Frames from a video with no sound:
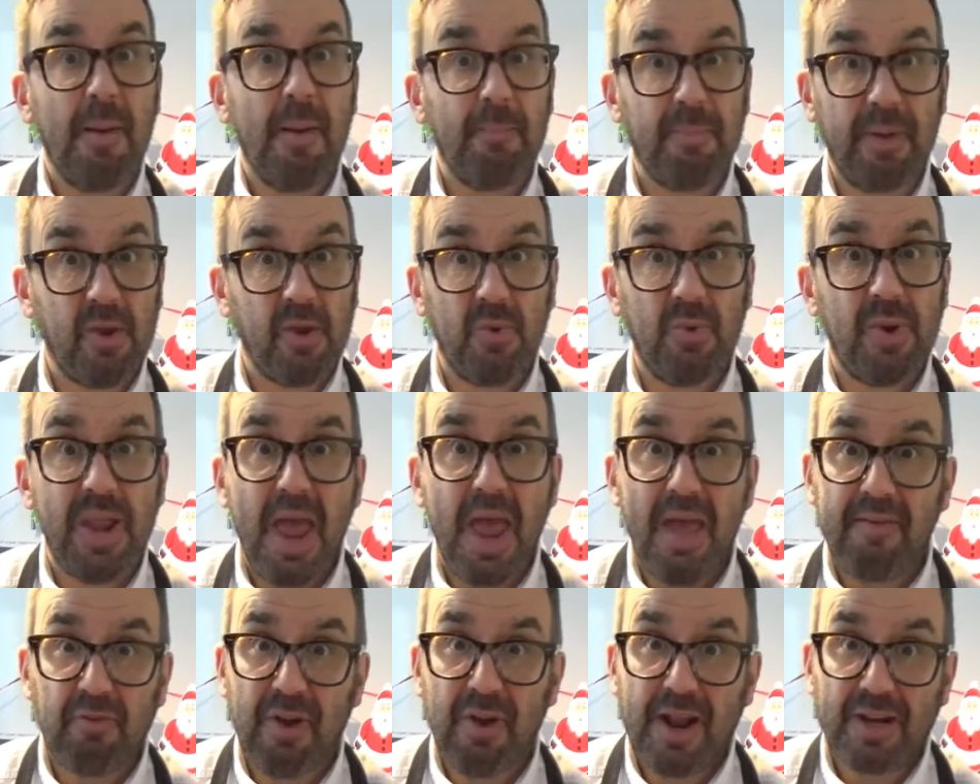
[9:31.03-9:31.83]
But you
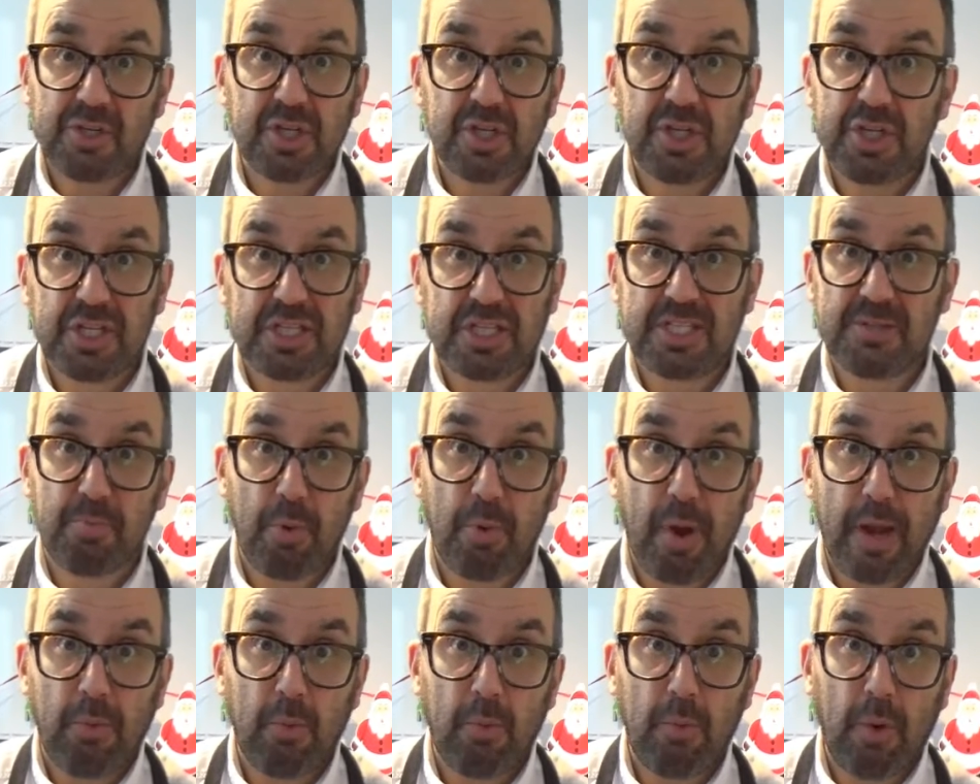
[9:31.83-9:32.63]
never actually just
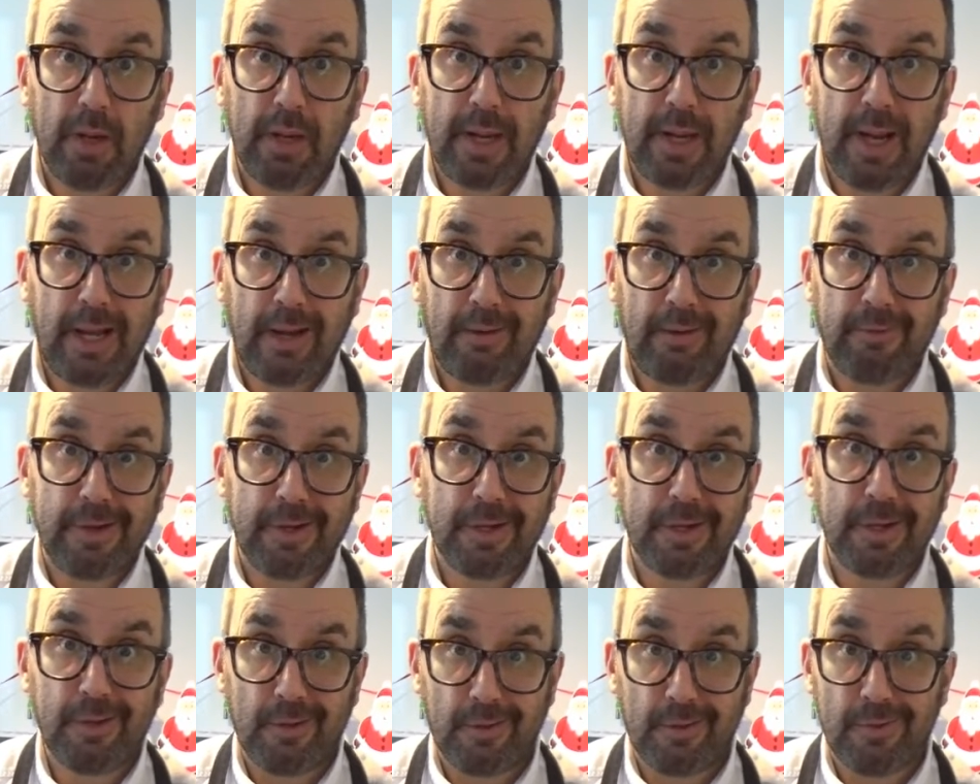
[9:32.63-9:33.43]
spray 1 calorie,
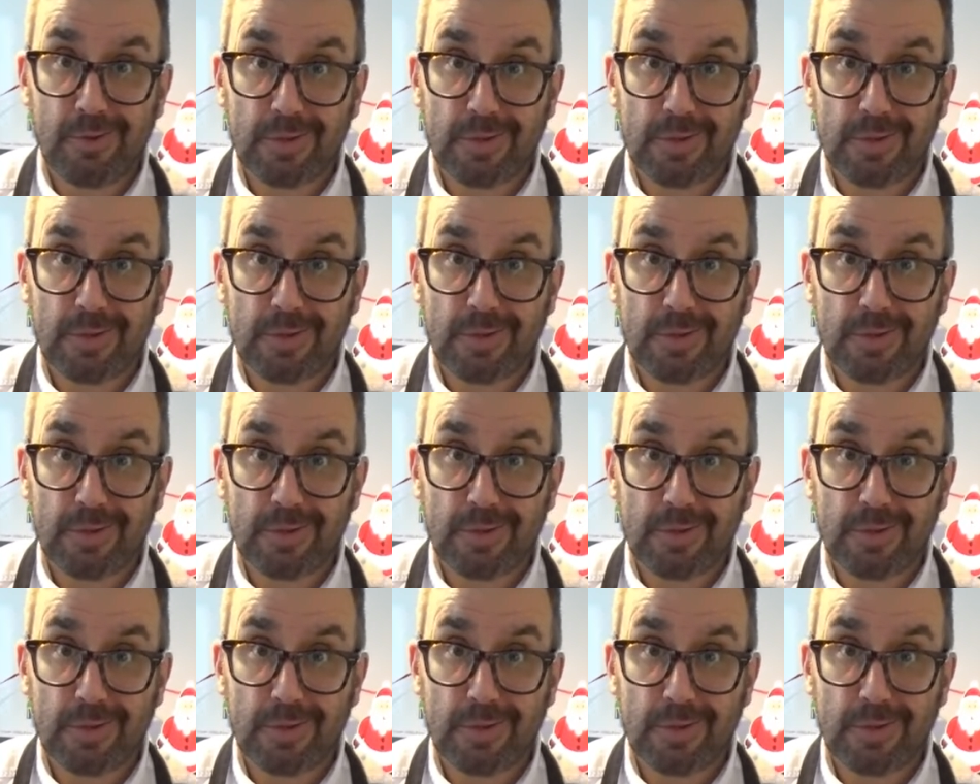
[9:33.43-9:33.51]
do you?